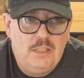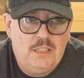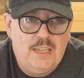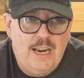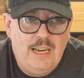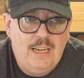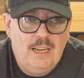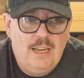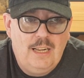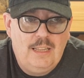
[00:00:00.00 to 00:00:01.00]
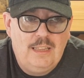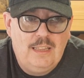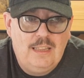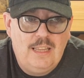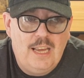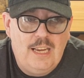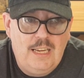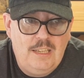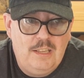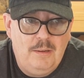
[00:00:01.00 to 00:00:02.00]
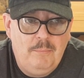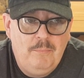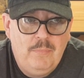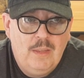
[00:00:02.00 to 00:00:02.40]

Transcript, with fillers: snake and they eat them.